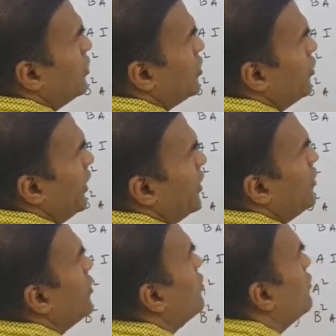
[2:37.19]
2
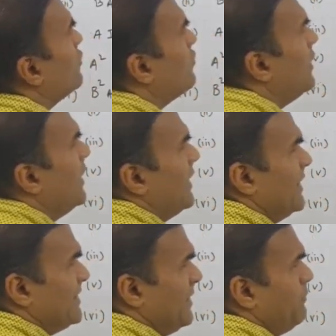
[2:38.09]
into 2.
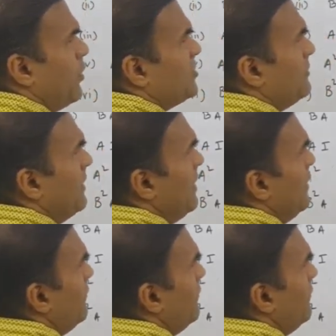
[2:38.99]
Is it possible?